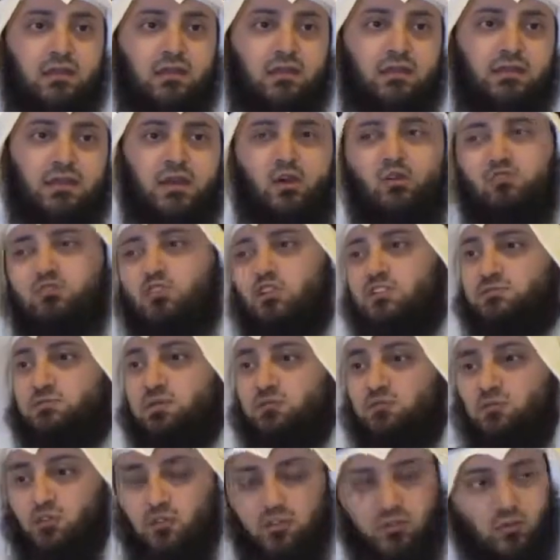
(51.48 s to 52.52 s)
Now, of course,
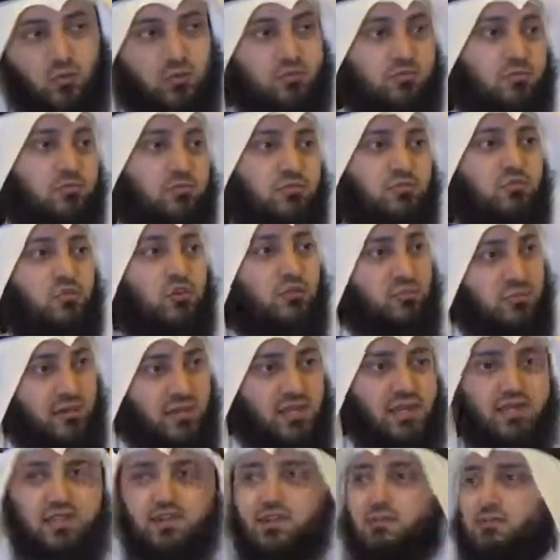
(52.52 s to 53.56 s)
before
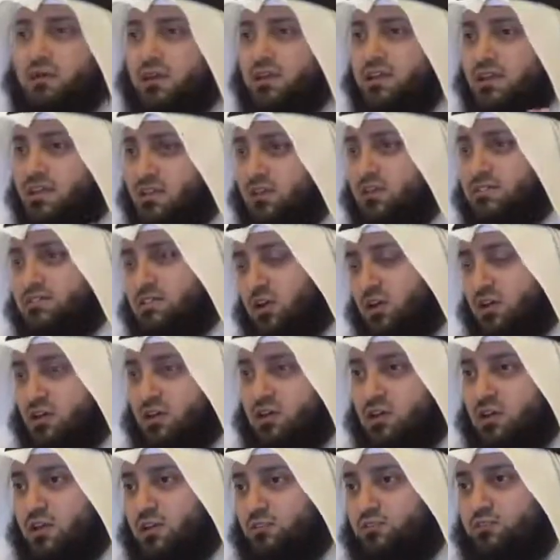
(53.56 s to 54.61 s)
bringing the body, there was a
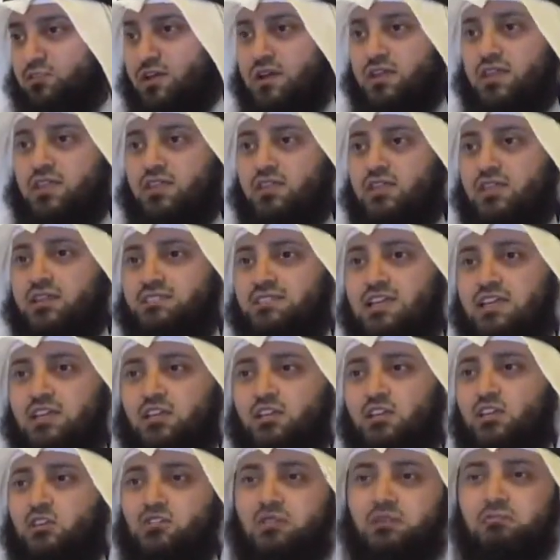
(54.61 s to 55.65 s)
lot of other things, like,
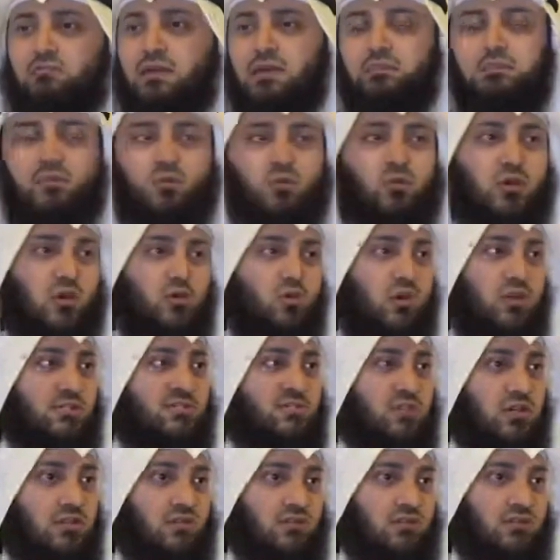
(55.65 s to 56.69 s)
the paperwork was
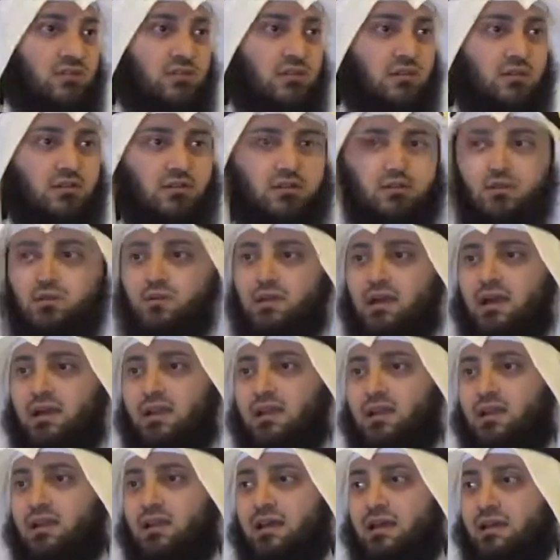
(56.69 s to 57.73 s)
not
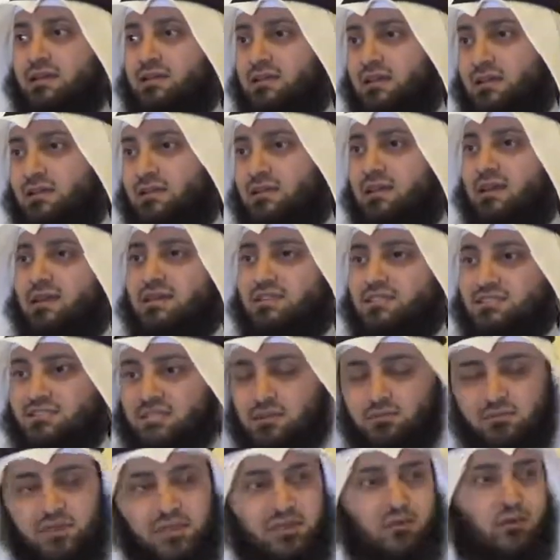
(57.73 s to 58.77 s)
well, and
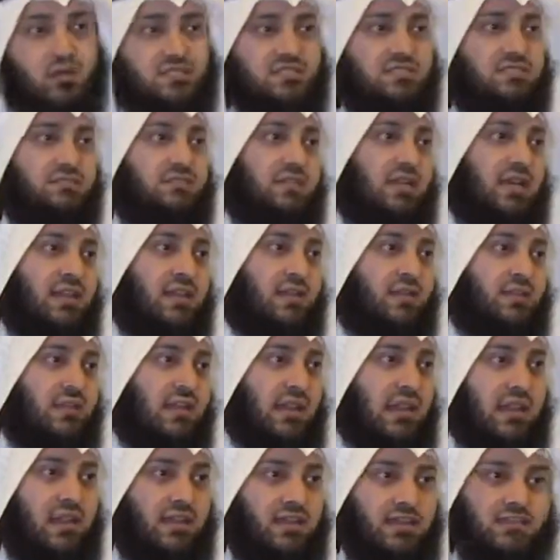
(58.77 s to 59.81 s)
something was getting
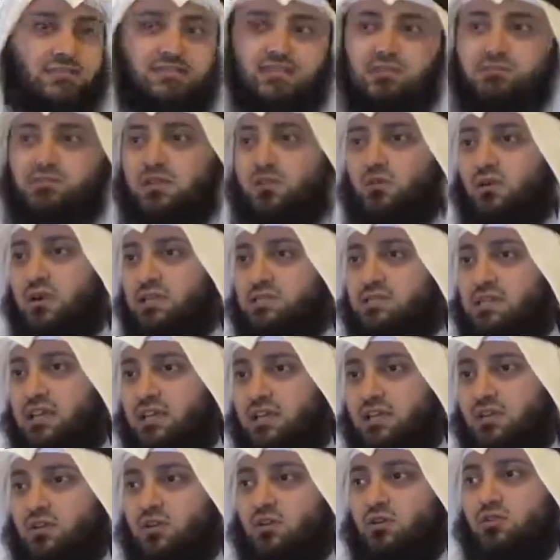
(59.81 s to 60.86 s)
delayed, and something was
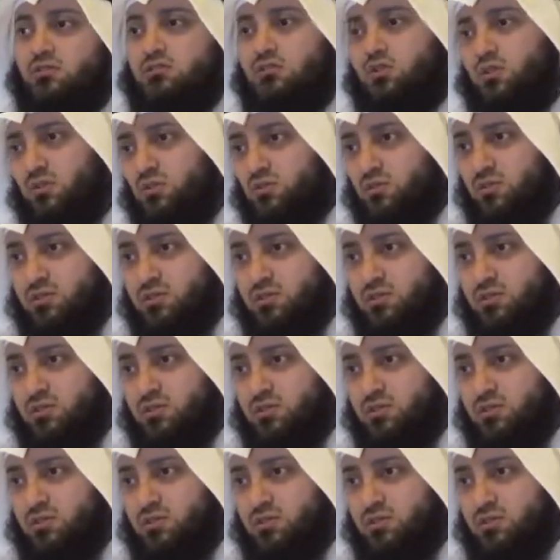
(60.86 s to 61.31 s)
like, go do